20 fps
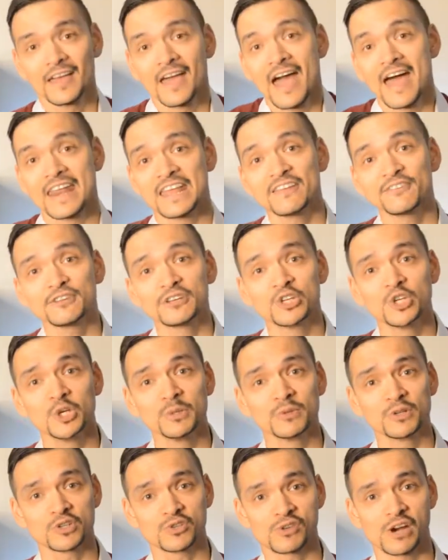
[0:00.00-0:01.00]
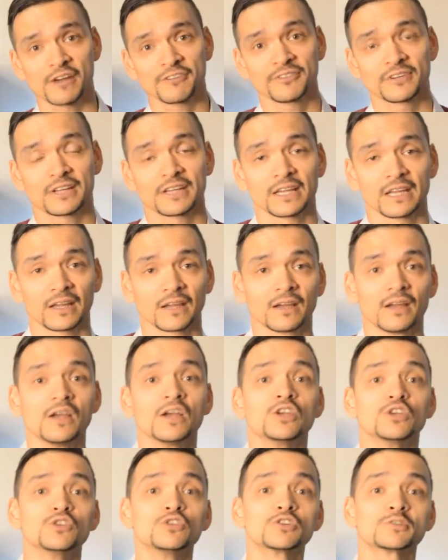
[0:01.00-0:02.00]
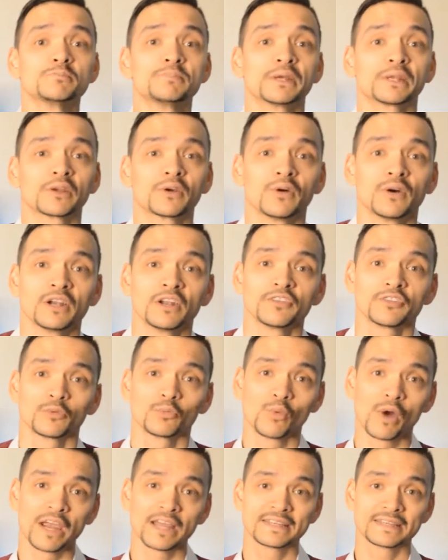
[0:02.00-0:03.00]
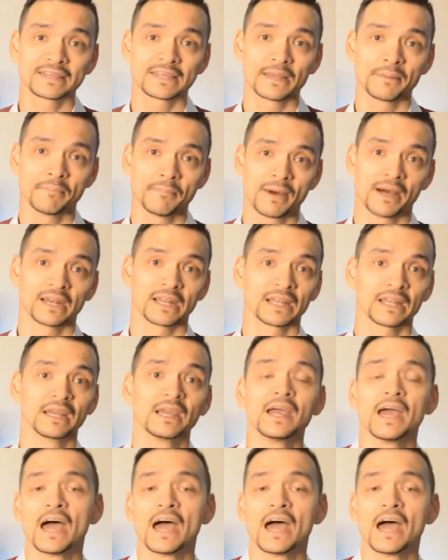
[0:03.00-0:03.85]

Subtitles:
and even human trafficking use Bitcoin as a way to get money